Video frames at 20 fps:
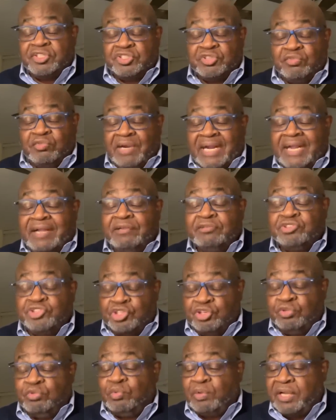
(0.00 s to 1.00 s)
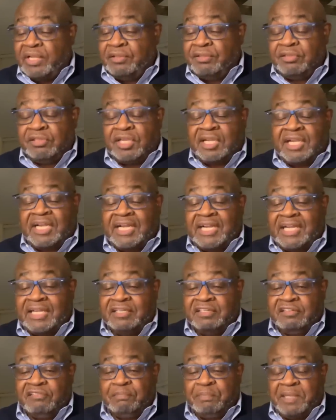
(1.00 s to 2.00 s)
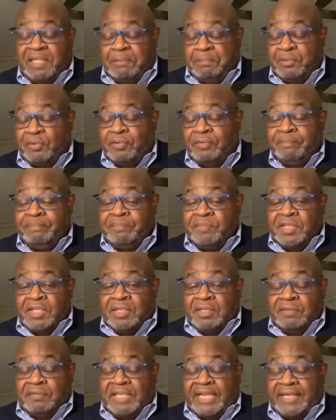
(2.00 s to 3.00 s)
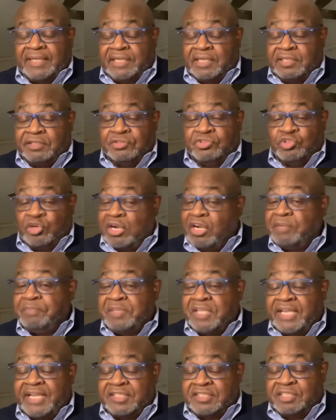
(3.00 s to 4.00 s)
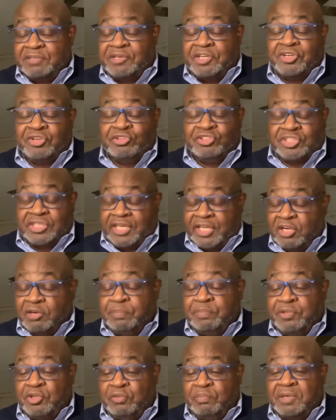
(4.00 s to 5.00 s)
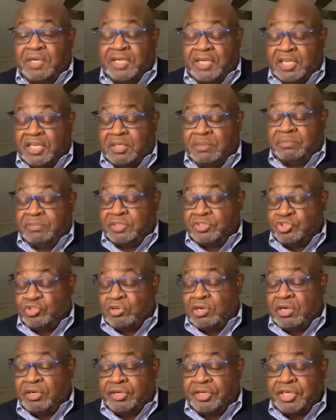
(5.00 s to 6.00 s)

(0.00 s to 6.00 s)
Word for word: surround you with the kind of people that can draw up the X and O's and help you become a stronger